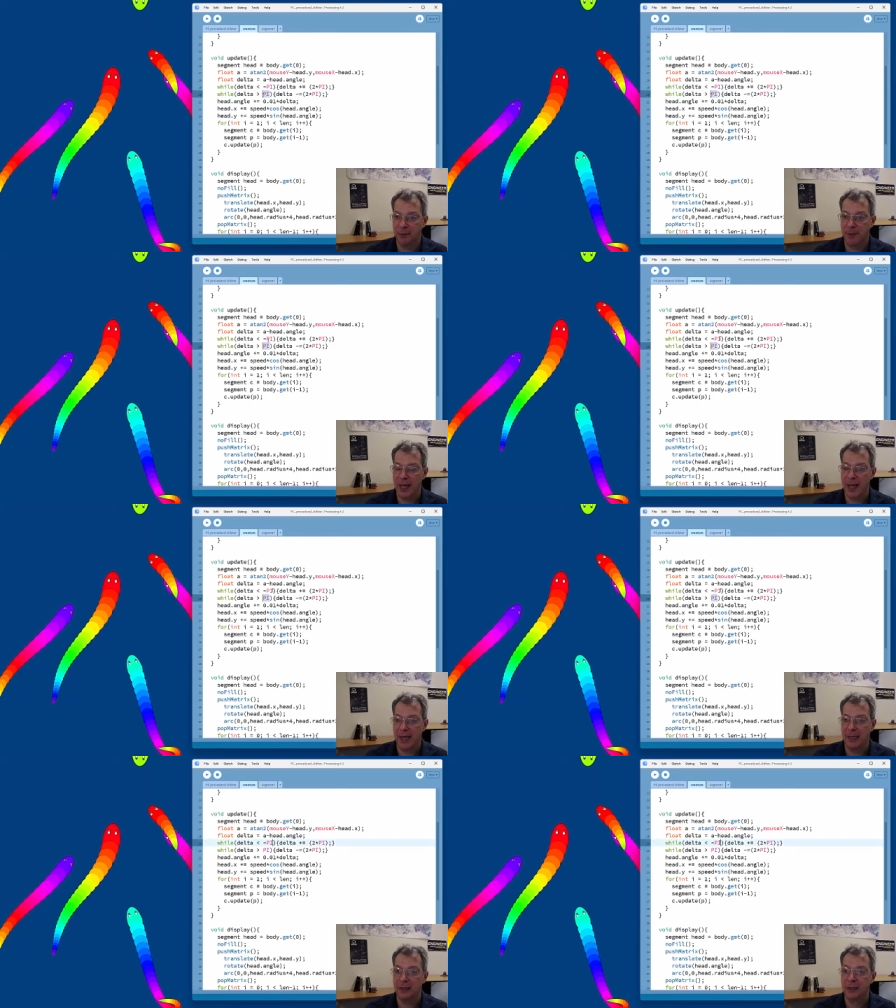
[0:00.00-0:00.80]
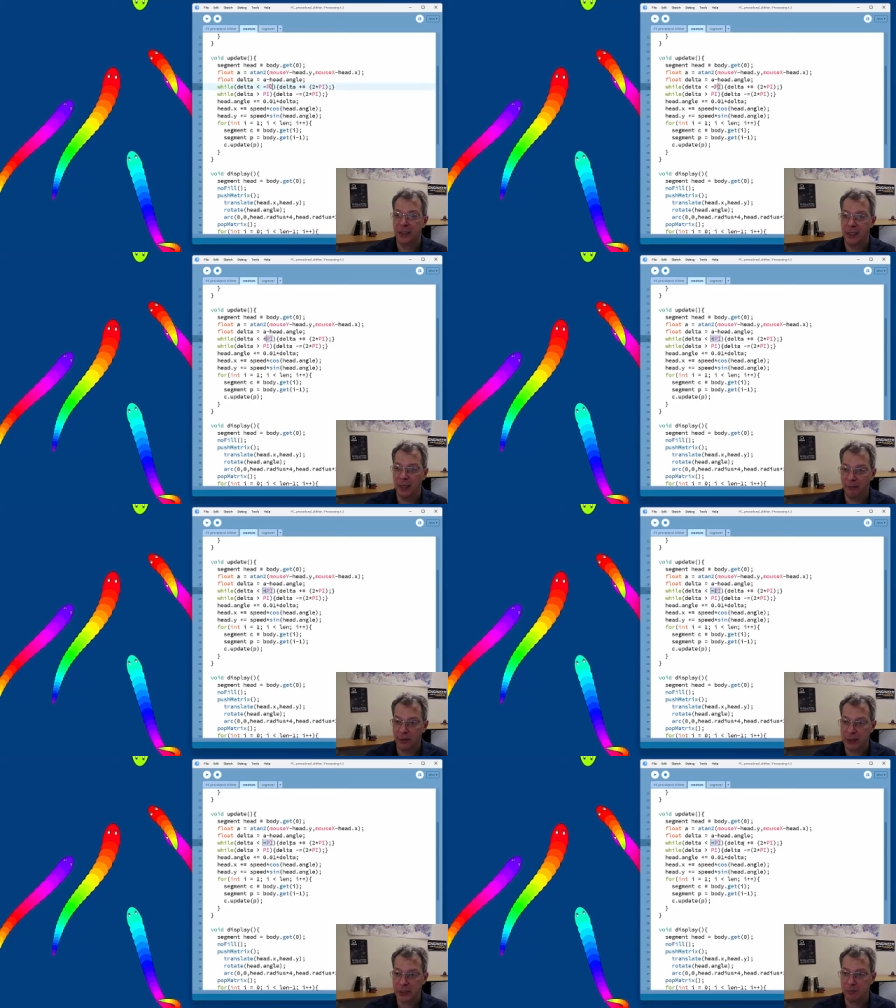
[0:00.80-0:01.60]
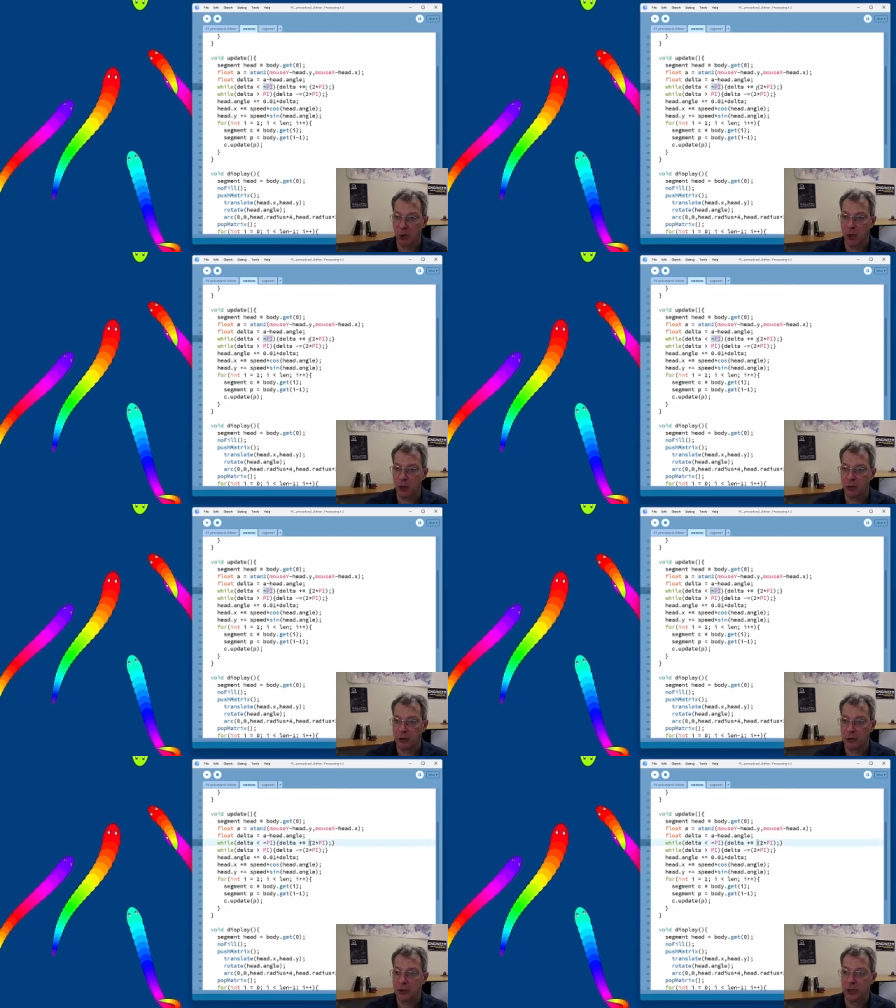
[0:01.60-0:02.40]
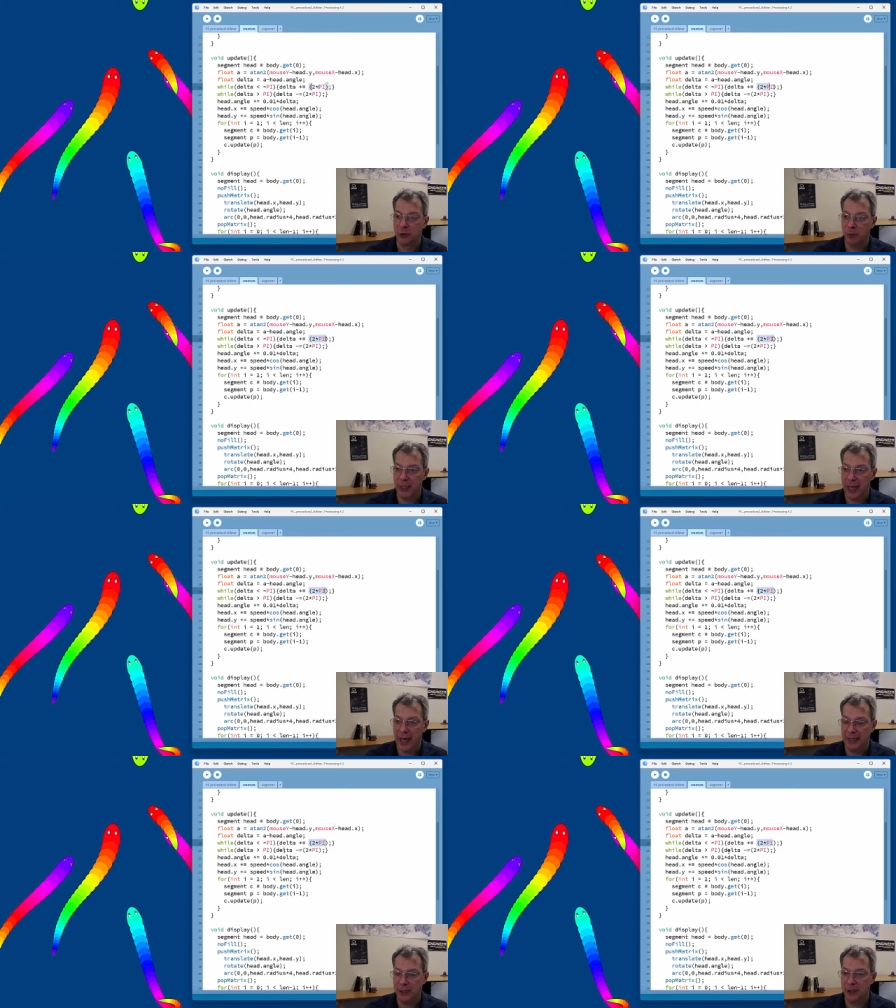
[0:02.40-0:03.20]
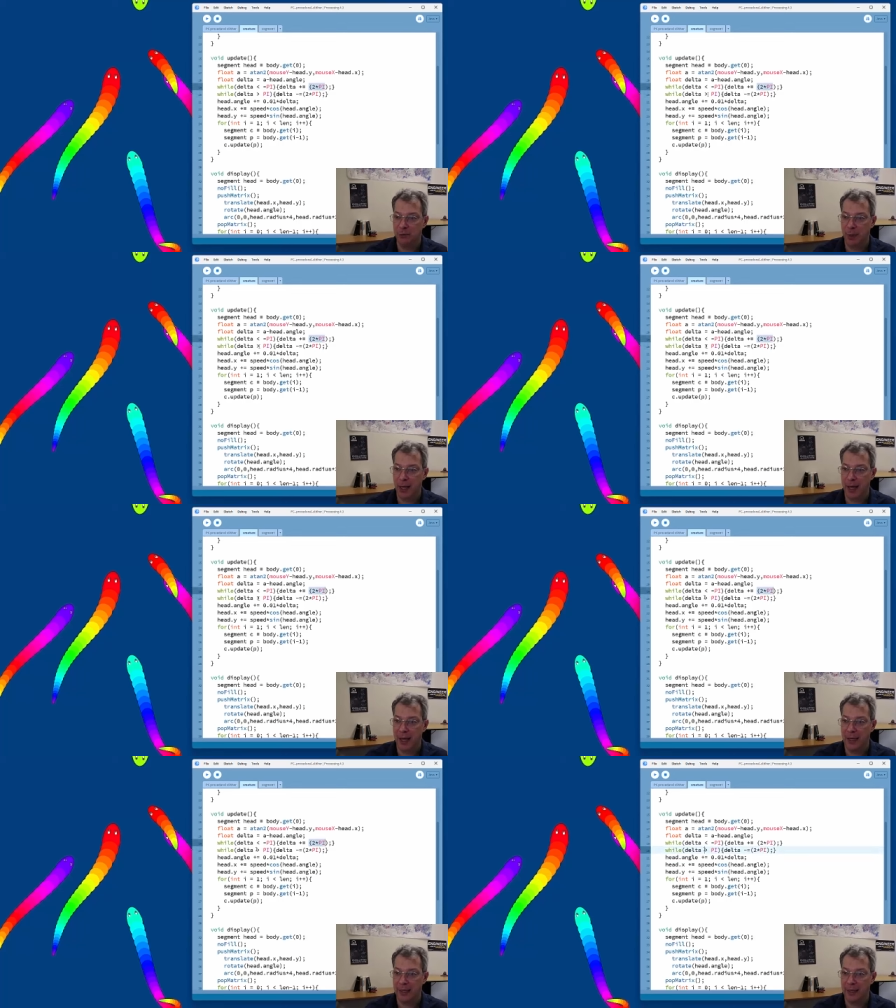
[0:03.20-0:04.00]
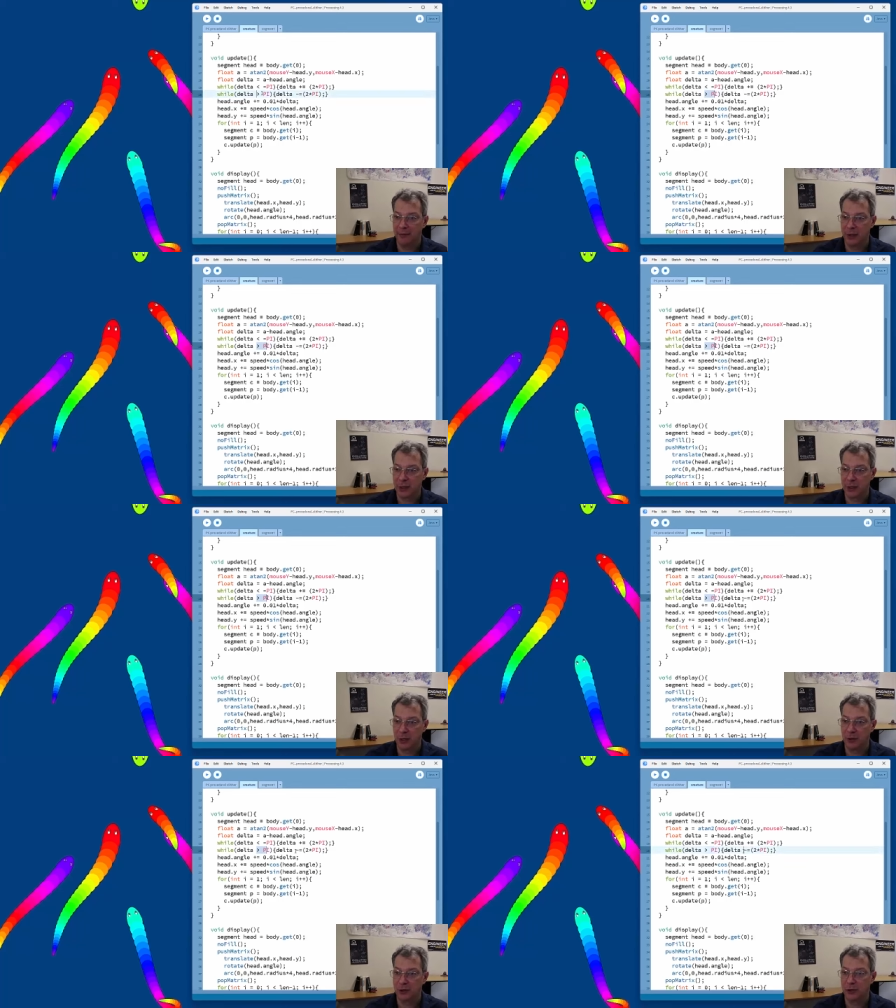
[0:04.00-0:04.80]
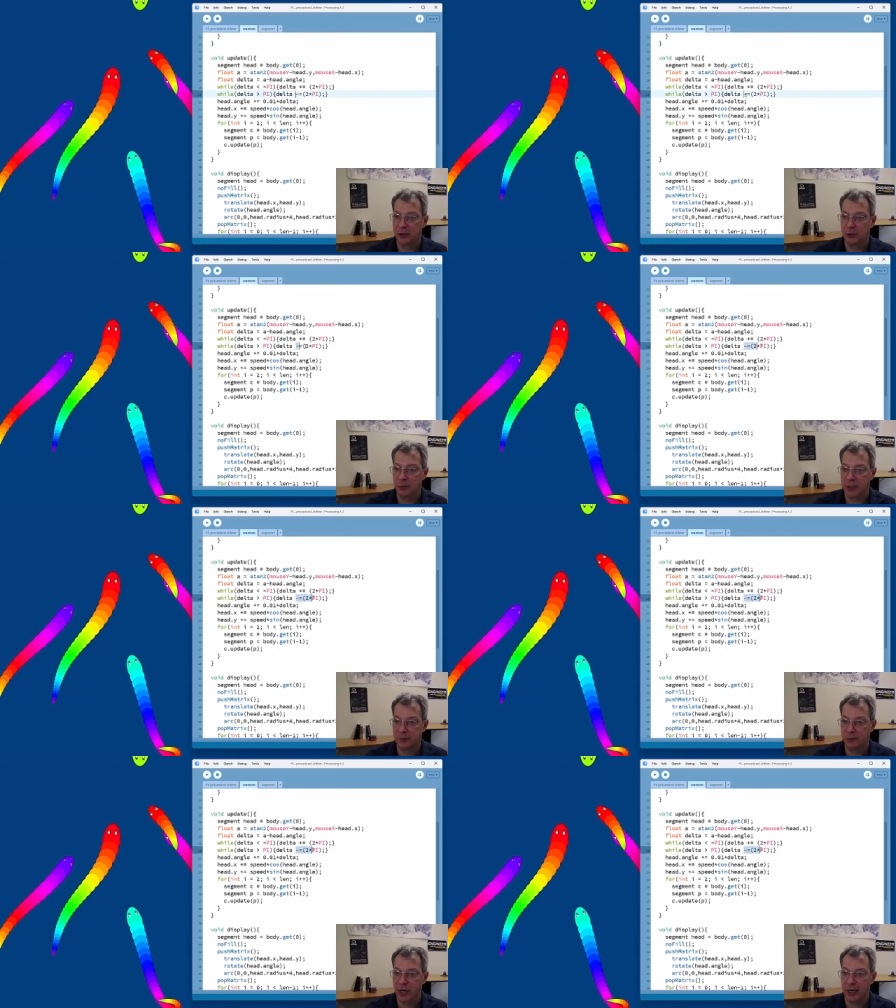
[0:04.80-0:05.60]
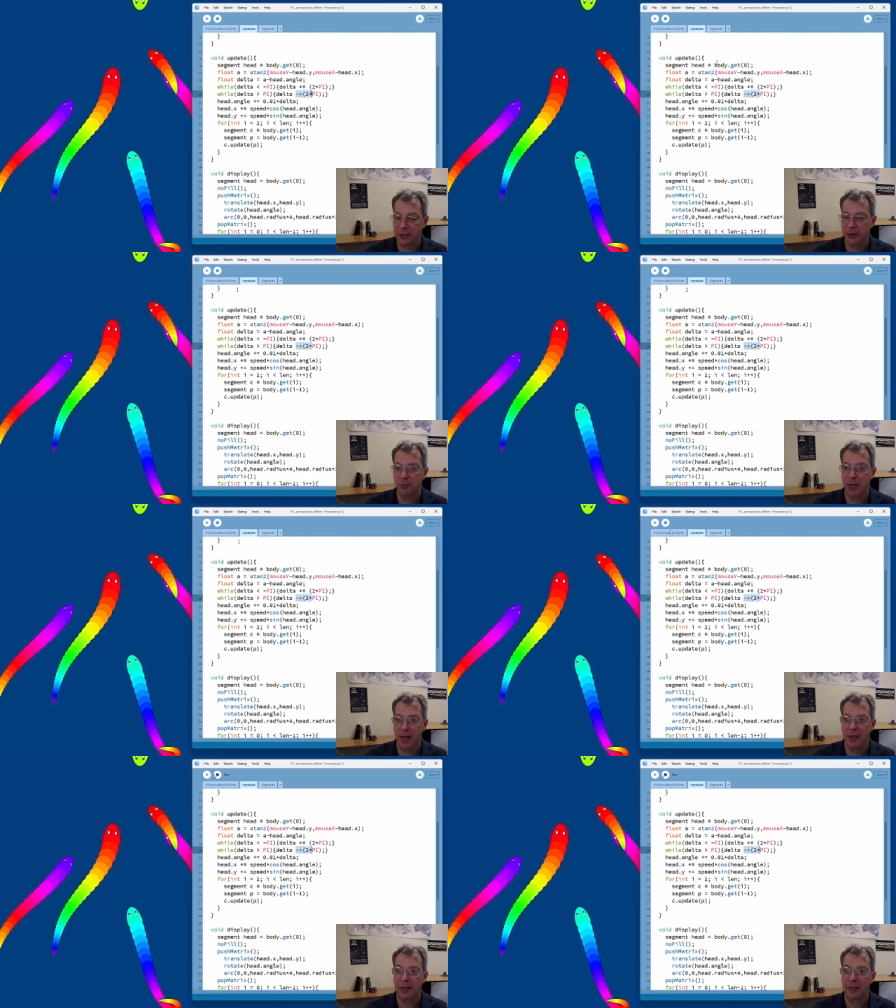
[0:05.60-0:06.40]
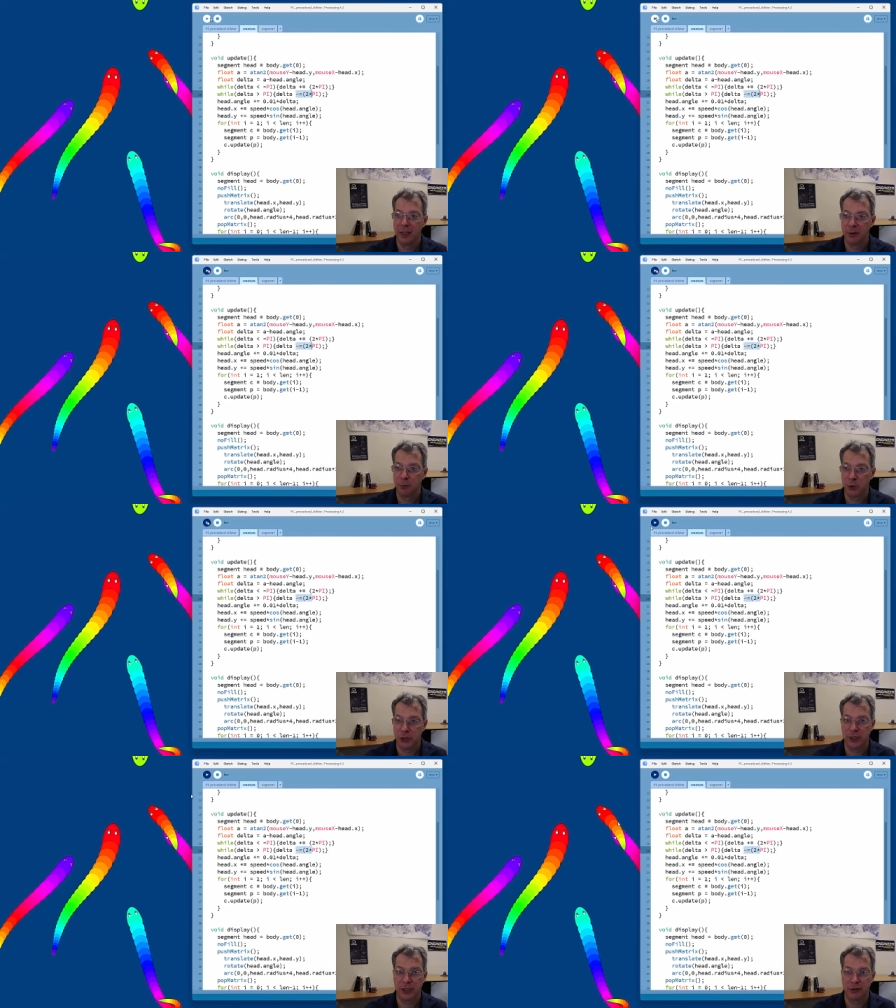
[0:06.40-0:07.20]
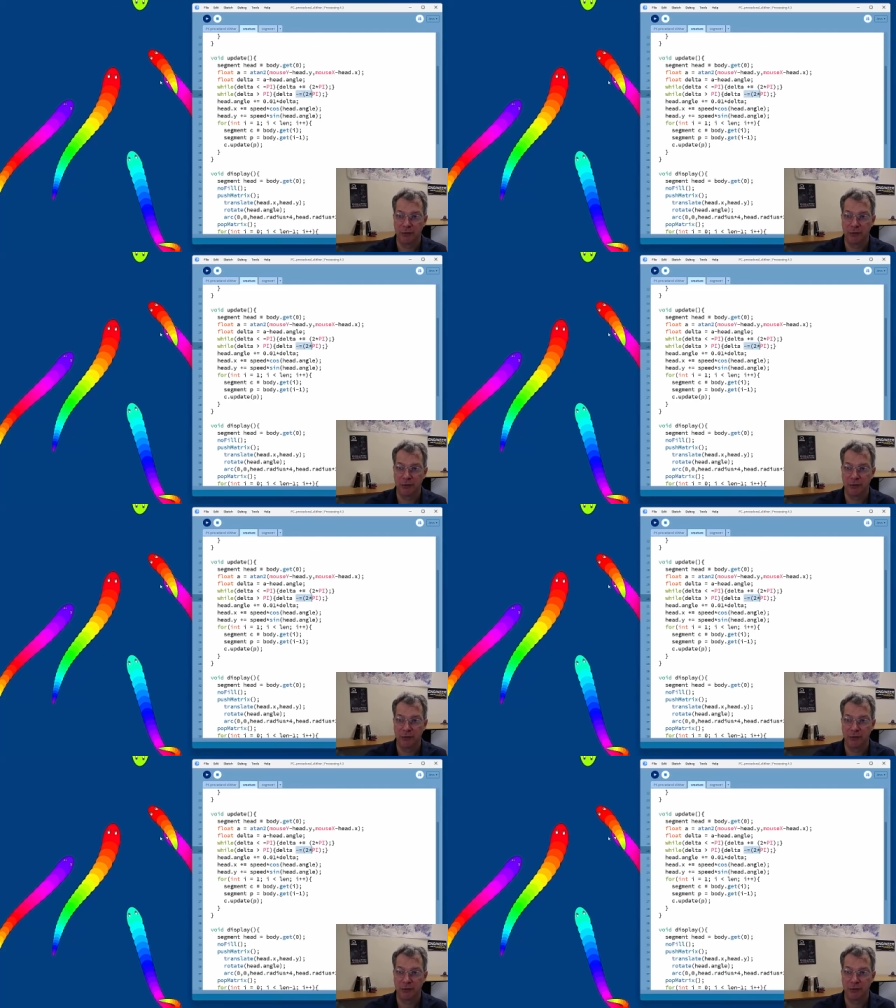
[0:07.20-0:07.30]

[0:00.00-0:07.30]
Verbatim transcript: to pi. If it's smaller, we add 2 pi. If it's larger, we subtract 2 pi. Puts it in